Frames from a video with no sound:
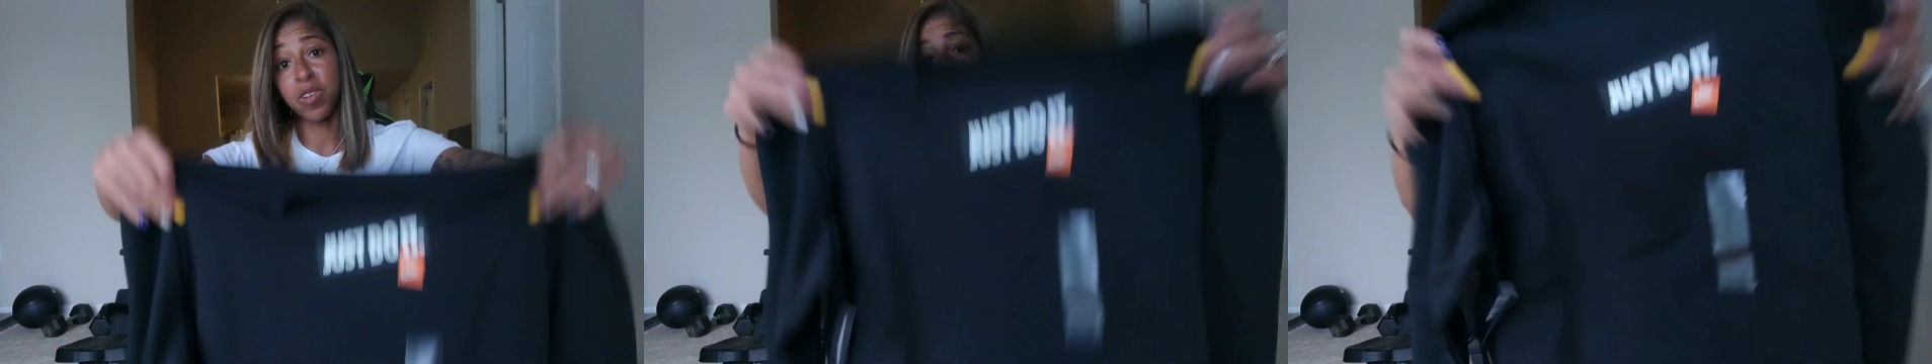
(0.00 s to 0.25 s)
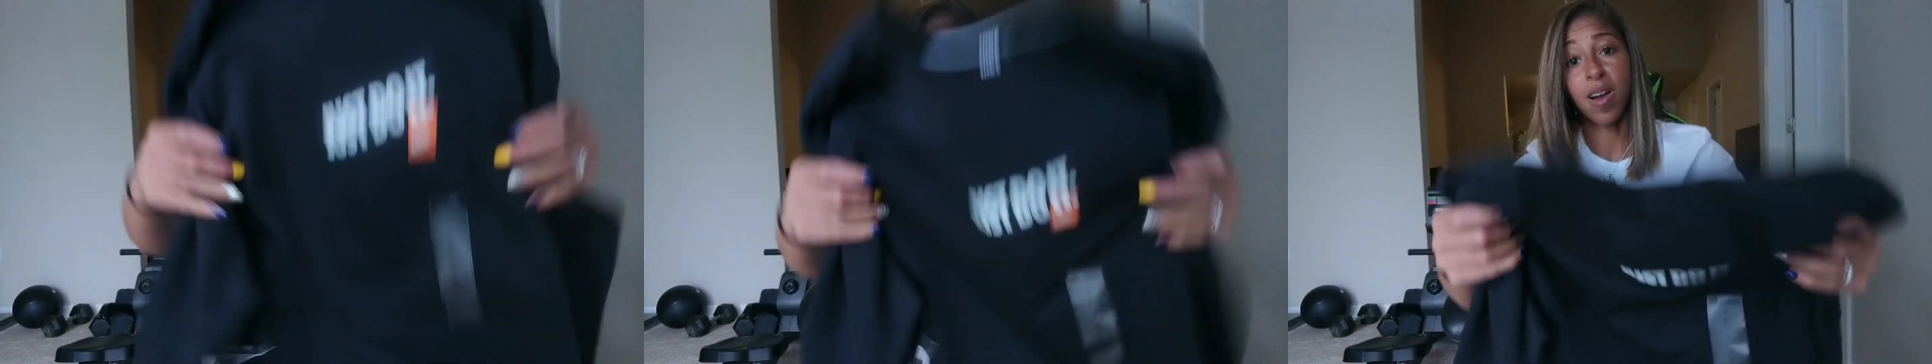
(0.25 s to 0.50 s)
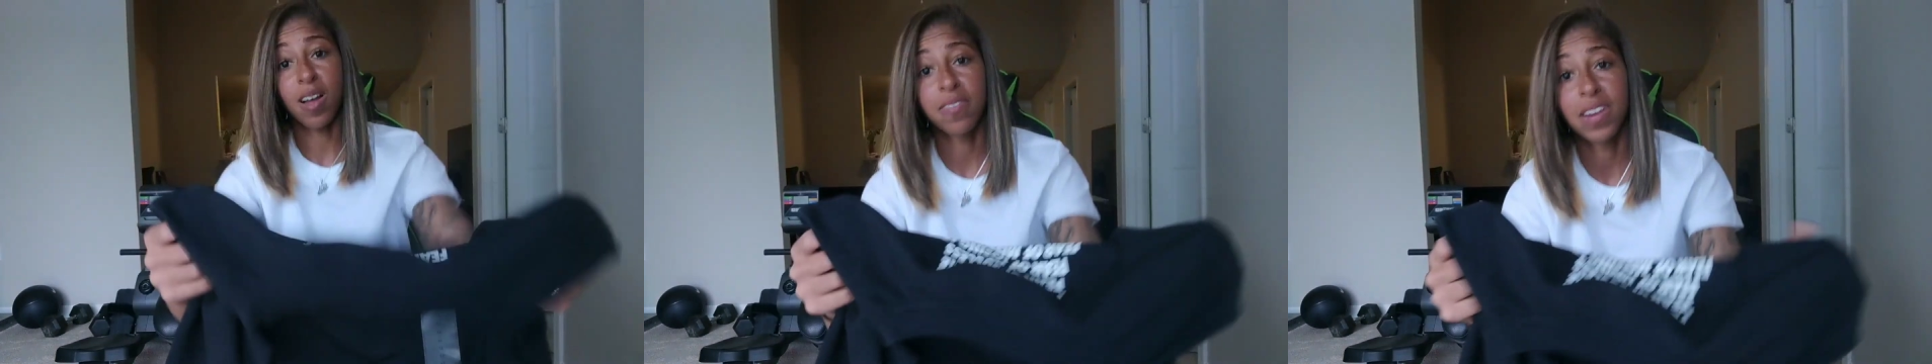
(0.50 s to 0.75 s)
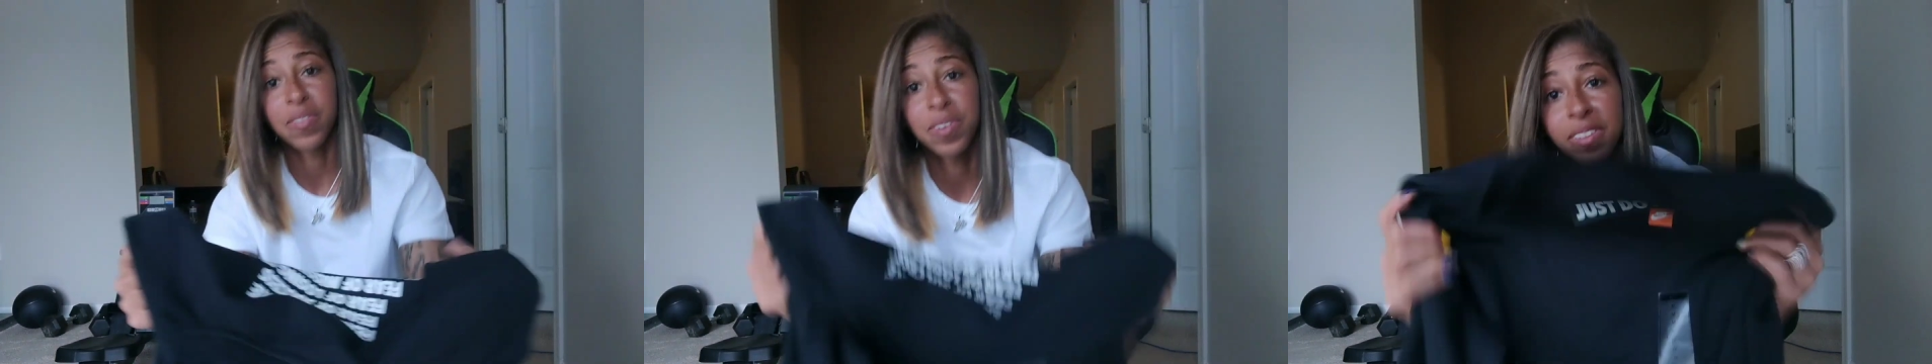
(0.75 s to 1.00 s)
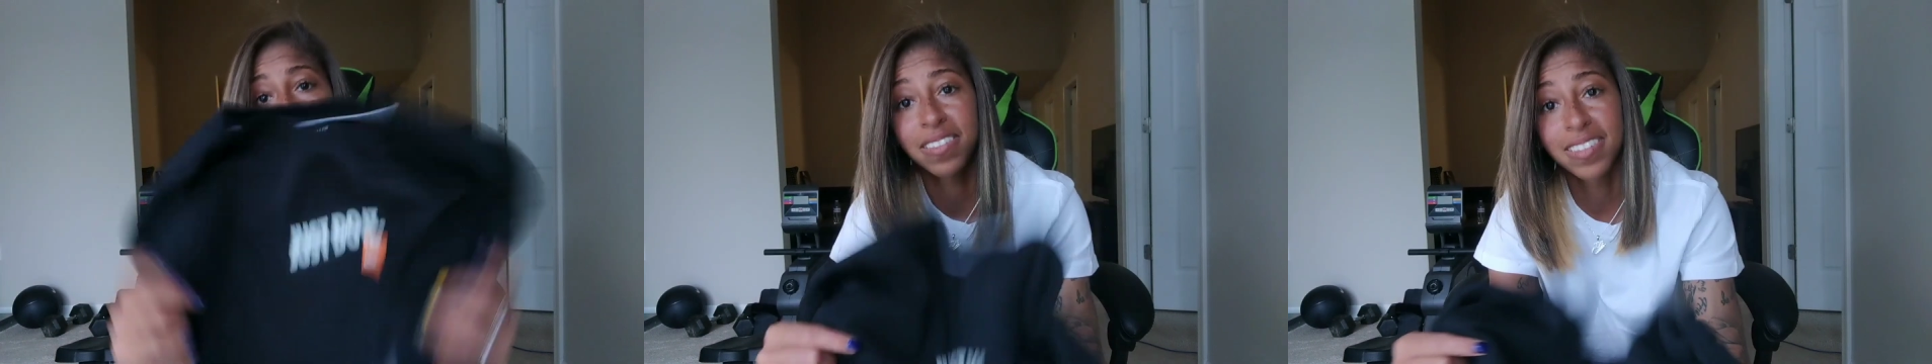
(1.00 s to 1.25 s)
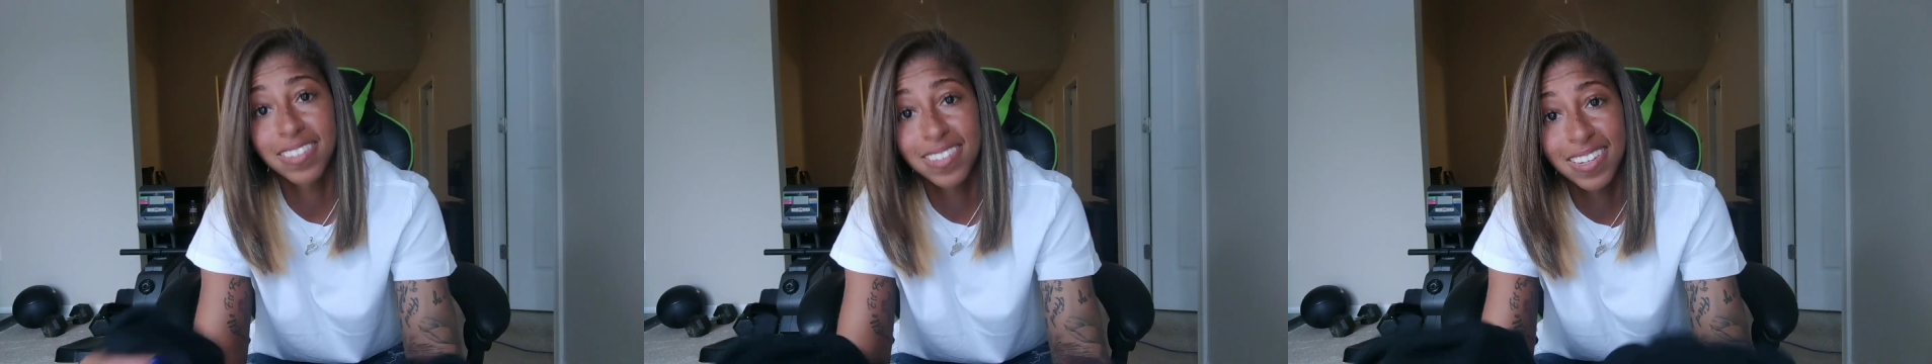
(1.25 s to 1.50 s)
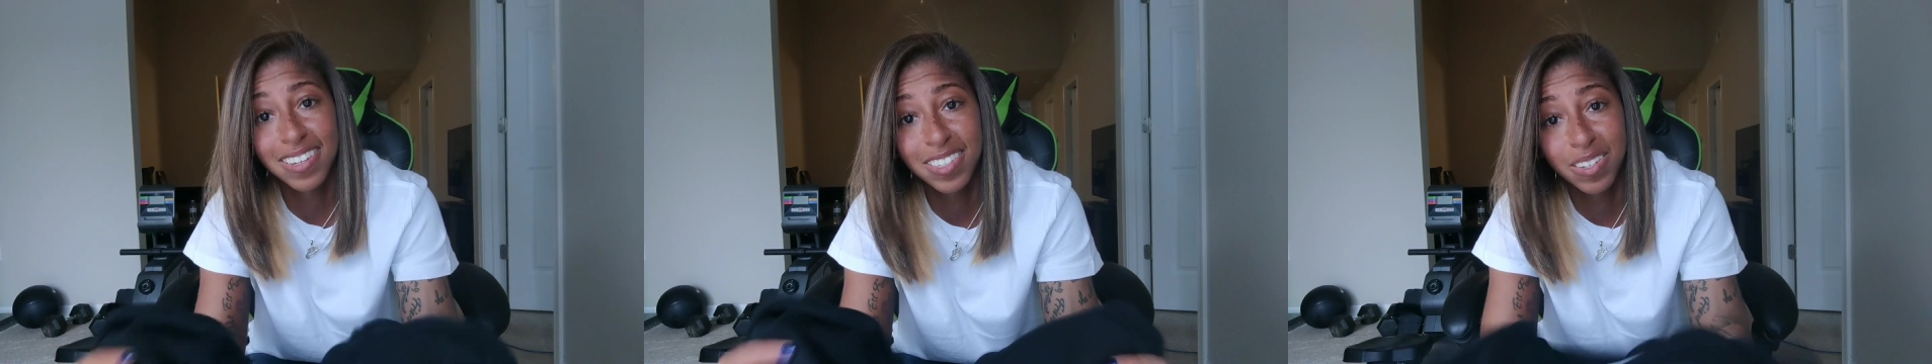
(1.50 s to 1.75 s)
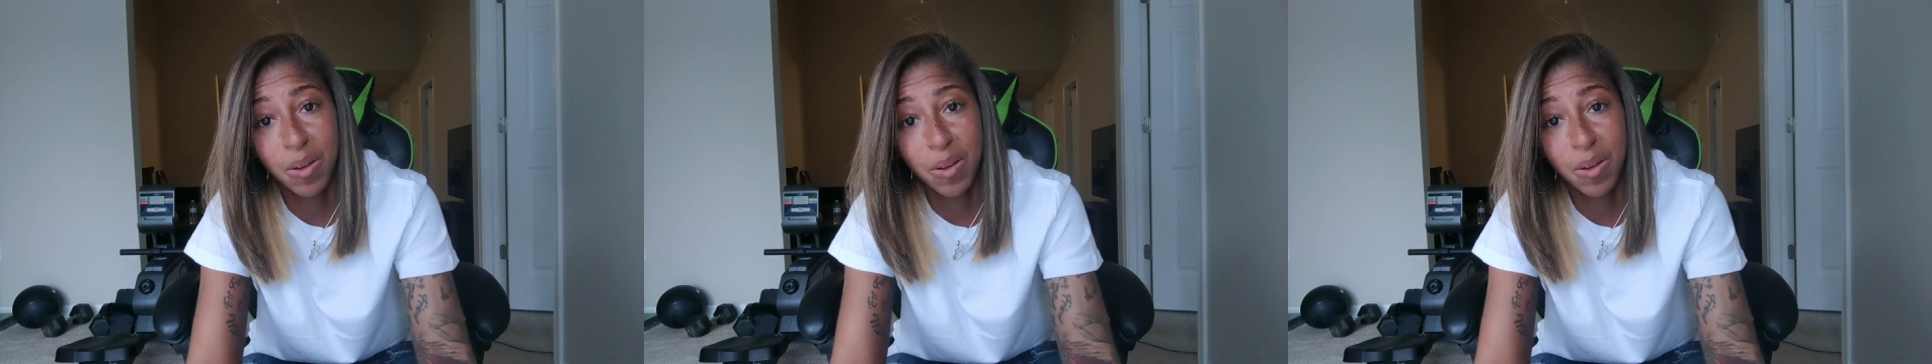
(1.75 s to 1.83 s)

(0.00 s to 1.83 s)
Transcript: I'm just going to read off everything that this is,